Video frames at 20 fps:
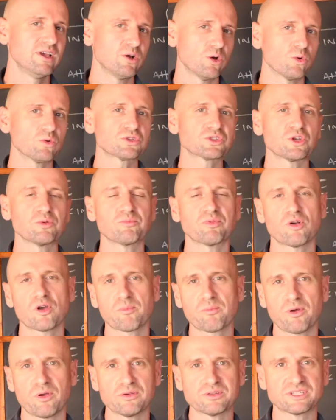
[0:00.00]
Also,
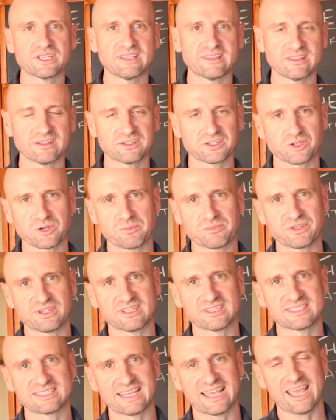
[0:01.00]
blog posts in the
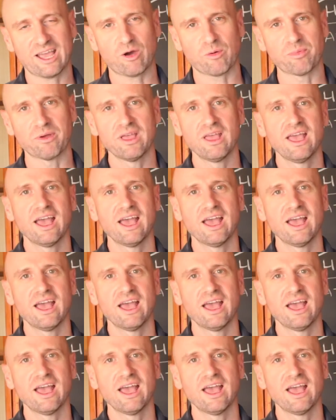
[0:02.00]
description to help.